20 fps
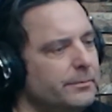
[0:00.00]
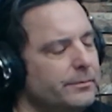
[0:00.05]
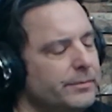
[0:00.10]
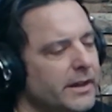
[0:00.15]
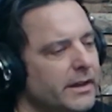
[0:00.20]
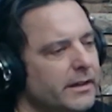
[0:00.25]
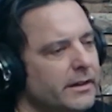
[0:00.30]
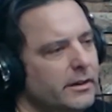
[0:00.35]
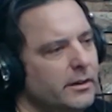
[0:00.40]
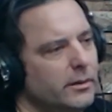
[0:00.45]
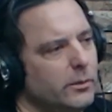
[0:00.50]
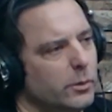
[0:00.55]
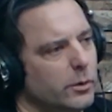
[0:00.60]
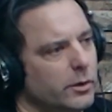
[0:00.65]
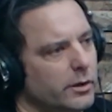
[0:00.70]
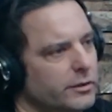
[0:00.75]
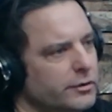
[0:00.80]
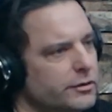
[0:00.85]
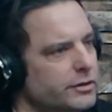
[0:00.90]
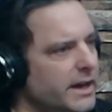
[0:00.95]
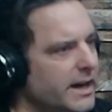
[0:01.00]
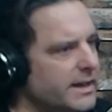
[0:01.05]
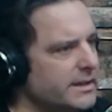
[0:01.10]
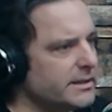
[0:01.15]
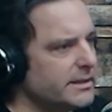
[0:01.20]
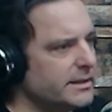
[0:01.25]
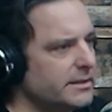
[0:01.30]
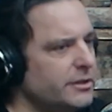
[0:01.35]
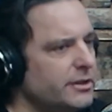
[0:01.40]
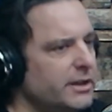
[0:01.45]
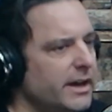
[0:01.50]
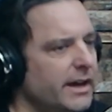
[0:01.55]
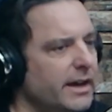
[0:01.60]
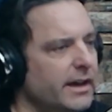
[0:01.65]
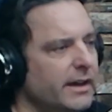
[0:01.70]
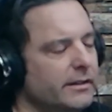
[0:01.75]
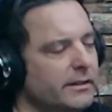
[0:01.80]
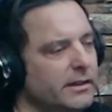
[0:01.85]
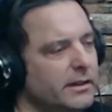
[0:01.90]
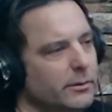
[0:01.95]
that were in Chaska
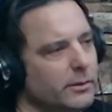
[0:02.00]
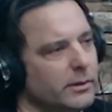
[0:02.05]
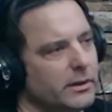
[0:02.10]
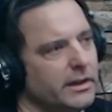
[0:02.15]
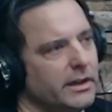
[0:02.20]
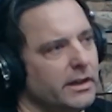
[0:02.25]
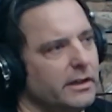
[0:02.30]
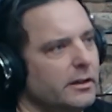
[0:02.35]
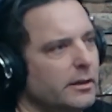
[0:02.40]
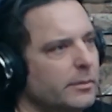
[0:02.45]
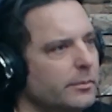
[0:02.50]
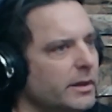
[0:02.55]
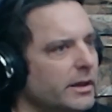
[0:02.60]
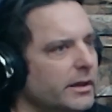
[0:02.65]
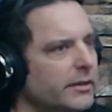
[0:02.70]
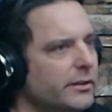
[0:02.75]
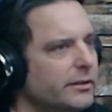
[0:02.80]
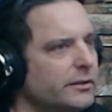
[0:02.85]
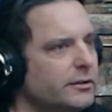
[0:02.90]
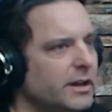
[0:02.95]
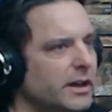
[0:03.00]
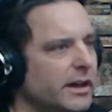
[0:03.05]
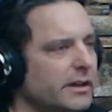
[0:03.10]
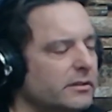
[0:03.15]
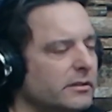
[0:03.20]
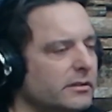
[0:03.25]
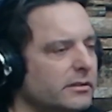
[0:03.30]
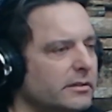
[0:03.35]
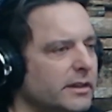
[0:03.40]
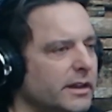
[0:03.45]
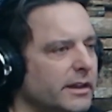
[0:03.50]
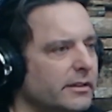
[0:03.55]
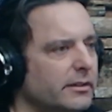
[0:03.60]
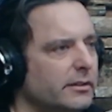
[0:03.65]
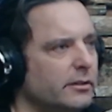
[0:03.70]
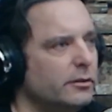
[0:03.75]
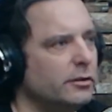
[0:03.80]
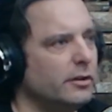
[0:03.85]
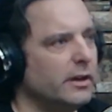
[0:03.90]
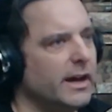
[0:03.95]
Chan. They were going to end up on the Chaska side
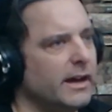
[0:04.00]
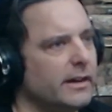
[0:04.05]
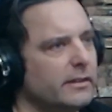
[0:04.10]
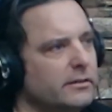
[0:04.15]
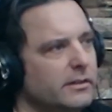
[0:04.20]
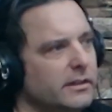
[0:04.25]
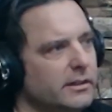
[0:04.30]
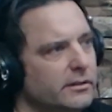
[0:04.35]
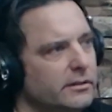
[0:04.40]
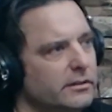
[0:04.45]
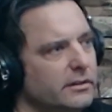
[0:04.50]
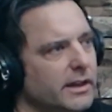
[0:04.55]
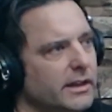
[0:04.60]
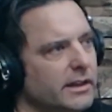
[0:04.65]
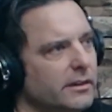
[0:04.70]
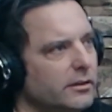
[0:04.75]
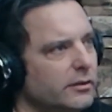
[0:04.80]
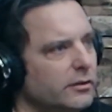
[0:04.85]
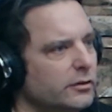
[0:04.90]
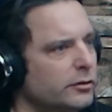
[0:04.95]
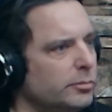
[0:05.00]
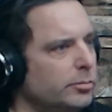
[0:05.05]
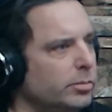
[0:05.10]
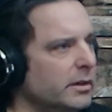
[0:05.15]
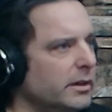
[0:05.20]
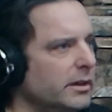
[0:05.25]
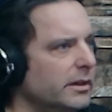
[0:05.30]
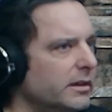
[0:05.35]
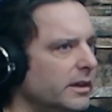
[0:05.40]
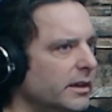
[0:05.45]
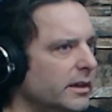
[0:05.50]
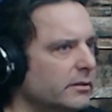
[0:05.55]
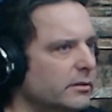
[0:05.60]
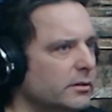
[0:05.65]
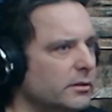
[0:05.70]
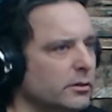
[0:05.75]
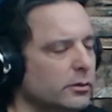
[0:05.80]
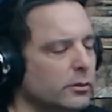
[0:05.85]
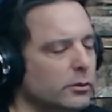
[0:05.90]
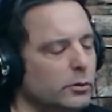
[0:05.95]
of the tracks. They decided to split
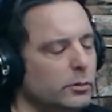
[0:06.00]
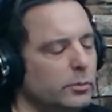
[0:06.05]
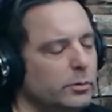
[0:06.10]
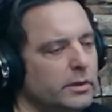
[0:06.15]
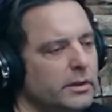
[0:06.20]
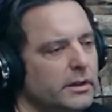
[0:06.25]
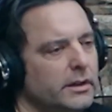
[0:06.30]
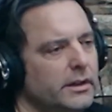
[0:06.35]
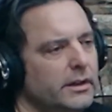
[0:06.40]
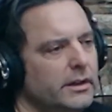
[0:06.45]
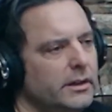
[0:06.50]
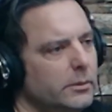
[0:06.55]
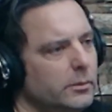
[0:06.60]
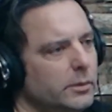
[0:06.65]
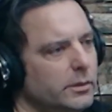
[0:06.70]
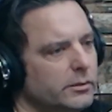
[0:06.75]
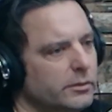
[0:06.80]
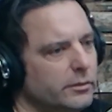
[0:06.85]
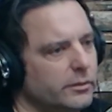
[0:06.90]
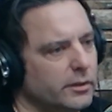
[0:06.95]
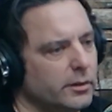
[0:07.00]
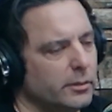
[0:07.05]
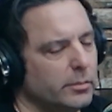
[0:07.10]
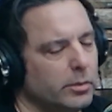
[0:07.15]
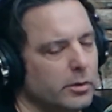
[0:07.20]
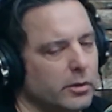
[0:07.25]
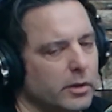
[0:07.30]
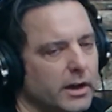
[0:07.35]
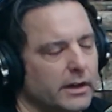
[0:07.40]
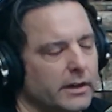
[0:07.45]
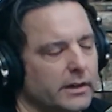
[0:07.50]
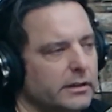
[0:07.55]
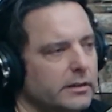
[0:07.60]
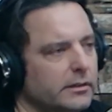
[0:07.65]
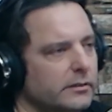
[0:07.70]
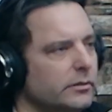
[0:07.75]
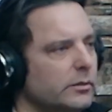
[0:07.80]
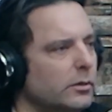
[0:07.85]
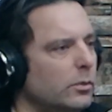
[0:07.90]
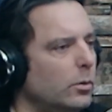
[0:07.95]
as a group which is their
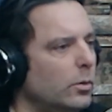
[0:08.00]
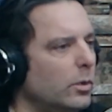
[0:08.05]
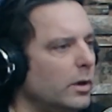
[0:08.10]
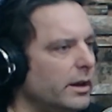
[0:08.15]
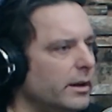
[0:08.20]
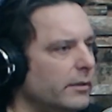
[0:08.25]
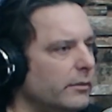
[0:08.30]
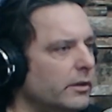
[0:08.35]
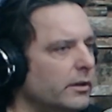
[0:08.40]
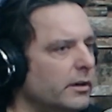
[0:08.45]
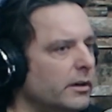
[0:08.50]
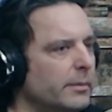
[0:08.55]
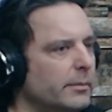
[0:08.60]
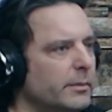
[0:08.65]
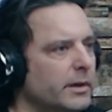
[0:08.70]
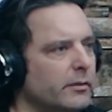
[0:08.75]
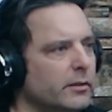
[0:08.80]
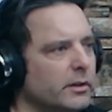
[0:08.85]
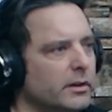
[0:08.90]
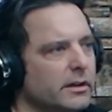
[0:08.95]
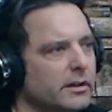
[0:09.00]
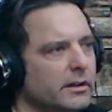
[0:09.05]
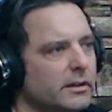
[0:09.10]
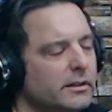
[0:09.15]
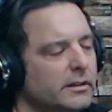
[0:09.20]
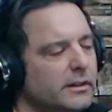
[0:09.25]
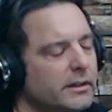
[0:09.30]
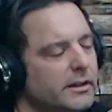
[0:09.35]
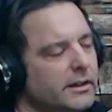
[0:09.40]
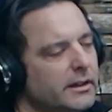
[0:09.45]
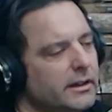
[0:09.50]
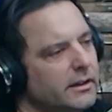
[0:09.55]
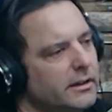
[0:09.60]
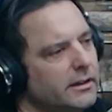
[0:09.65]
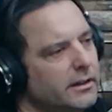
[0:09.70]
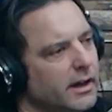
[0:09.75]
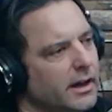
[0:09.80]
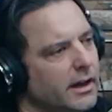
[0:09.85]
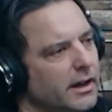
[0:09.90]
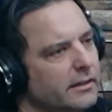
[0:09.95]
prerogative. Whatever. I'm never gonna
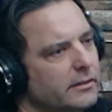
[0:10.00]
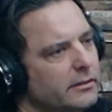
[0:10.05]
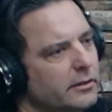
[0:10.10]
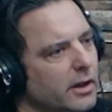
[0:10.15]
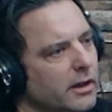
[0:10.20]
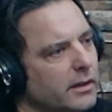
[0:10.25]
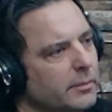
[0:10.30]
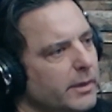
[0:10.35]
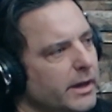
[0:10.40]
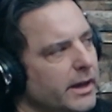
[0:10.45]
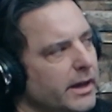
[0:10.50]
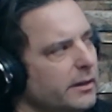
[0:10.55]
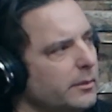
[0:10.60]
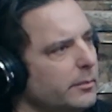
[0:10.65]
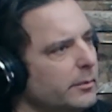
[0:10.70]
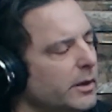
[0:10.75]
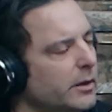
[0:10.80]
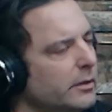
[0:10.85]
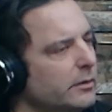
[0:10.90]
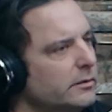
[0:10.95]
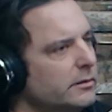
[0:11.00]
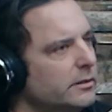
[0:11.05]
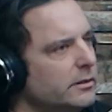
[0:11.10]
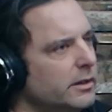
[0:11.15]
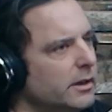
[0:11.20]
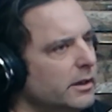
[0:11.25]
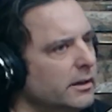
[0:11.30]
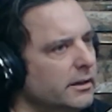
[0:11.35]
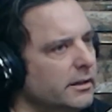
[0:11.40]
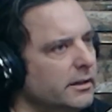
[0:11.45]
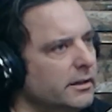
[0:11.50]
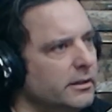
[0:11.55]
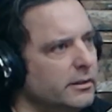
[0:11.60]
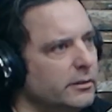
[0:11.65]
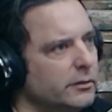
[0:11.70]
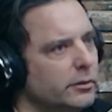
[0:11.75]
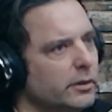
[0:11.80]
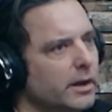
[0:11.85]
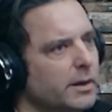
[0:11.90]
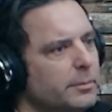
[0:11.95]
uh, talk bad about young
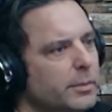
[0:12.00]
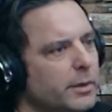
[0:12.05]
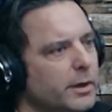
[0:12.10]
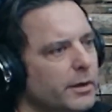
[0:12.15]
kids,